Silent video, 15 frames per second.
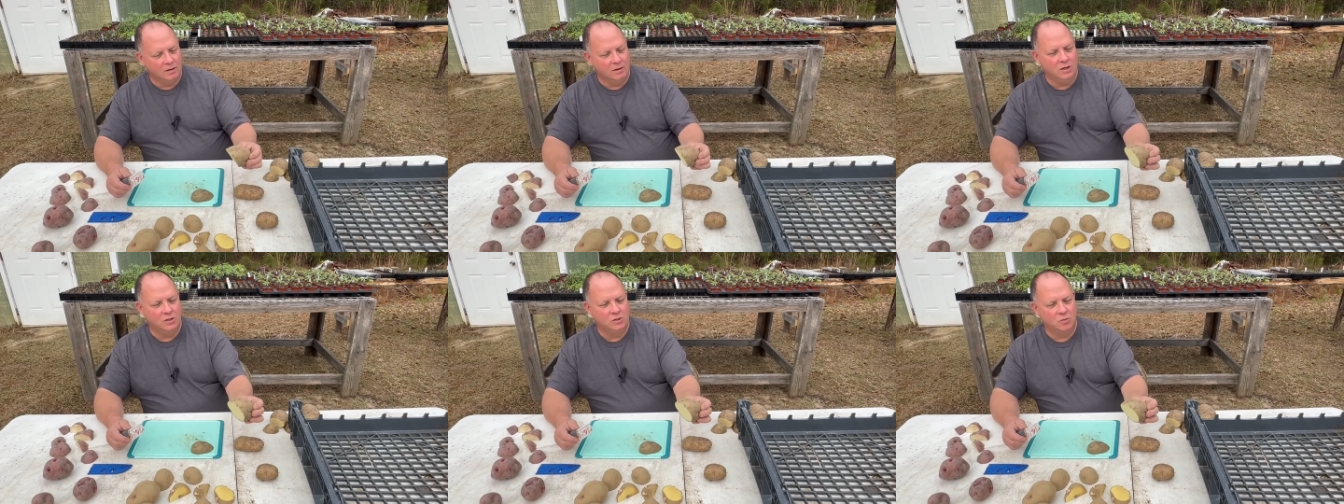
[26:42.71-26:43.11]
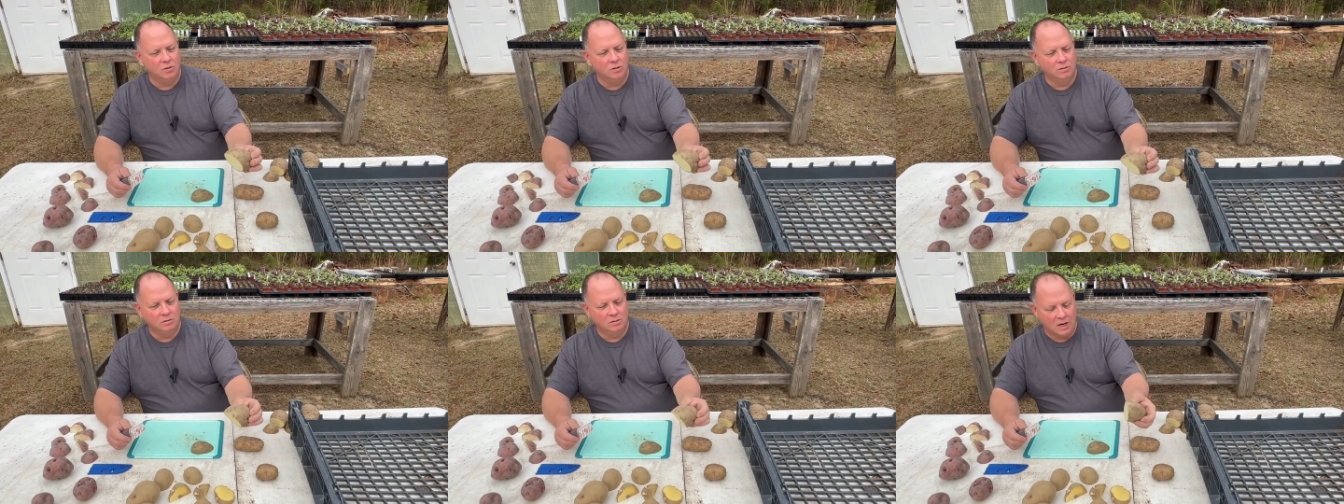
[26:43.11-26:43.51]
This
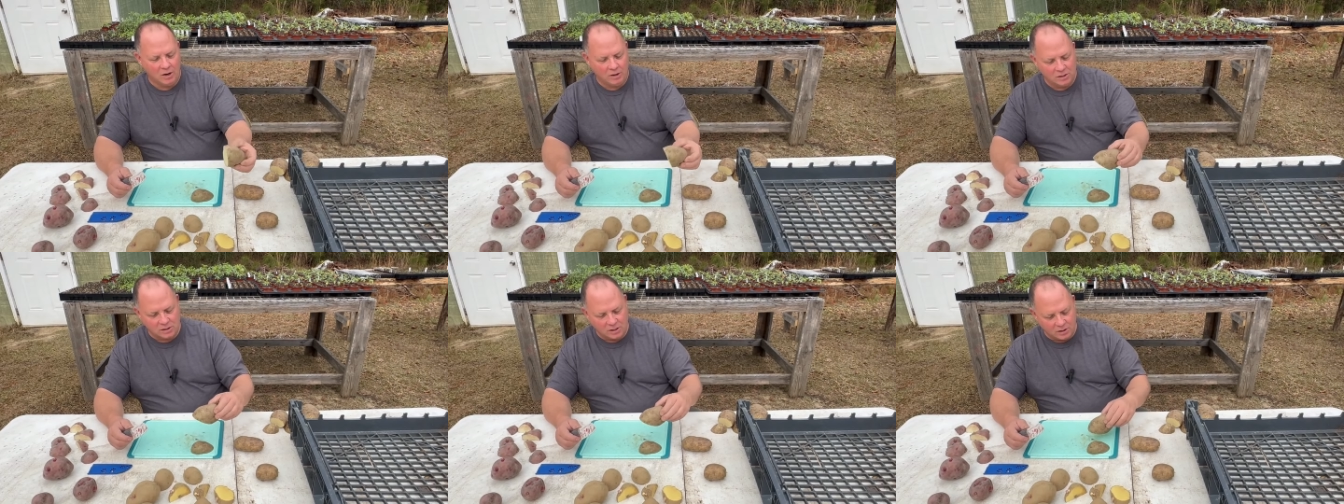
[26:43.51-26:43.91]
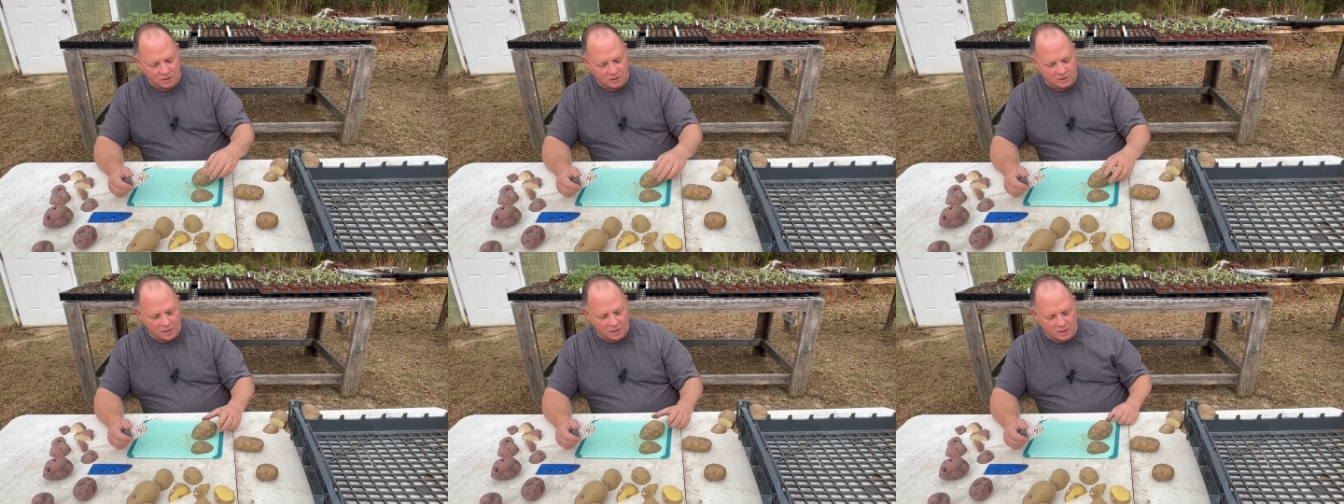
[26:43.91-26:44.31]
one, I would just
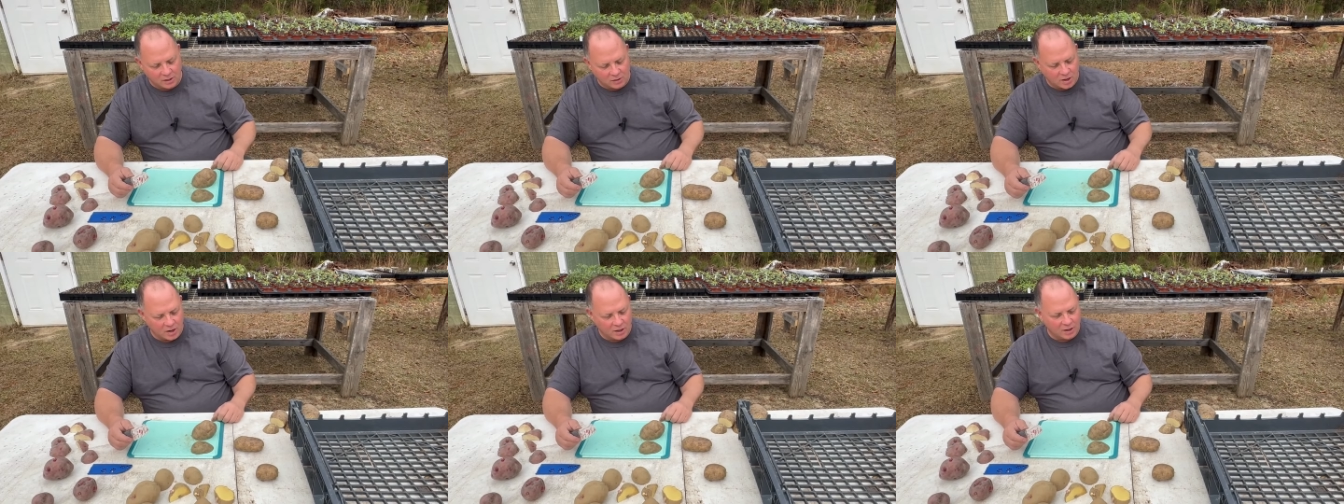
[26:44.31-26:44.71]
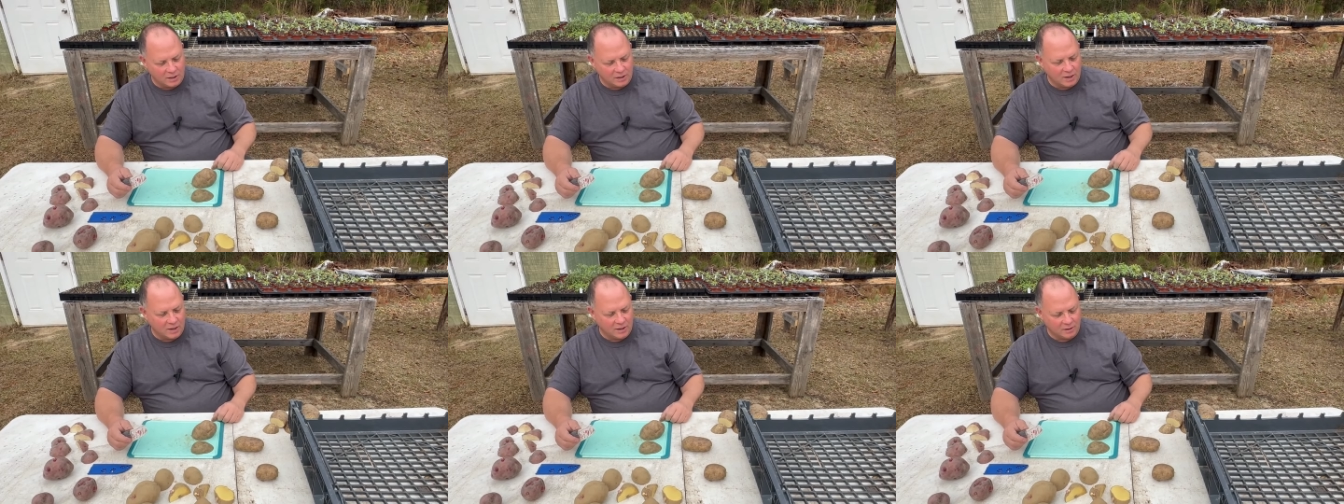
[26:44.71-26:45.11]
literally set it in the ground
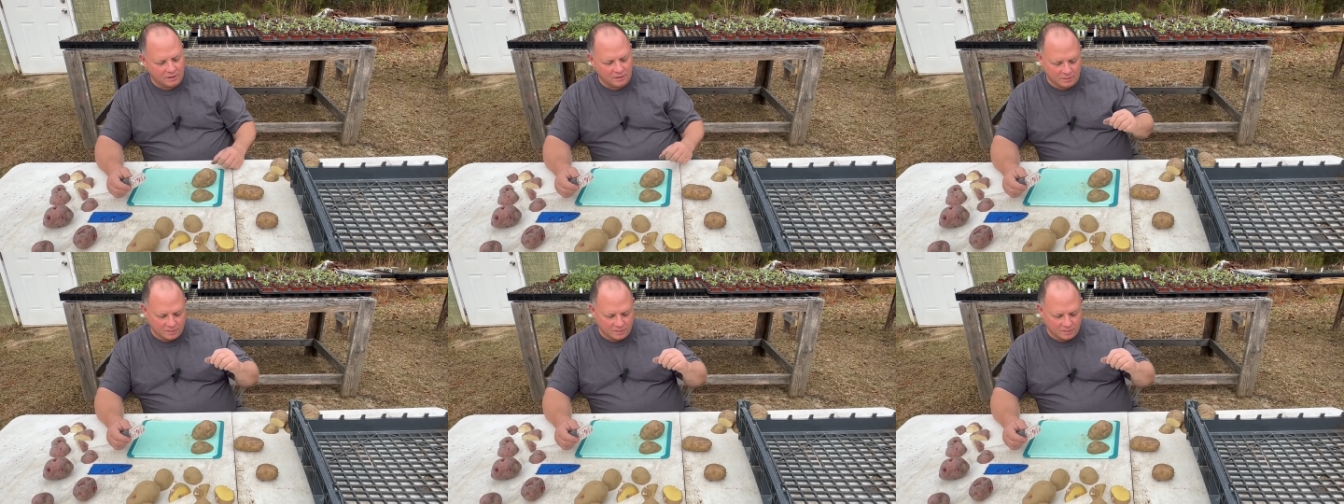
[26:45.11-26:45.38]
like that.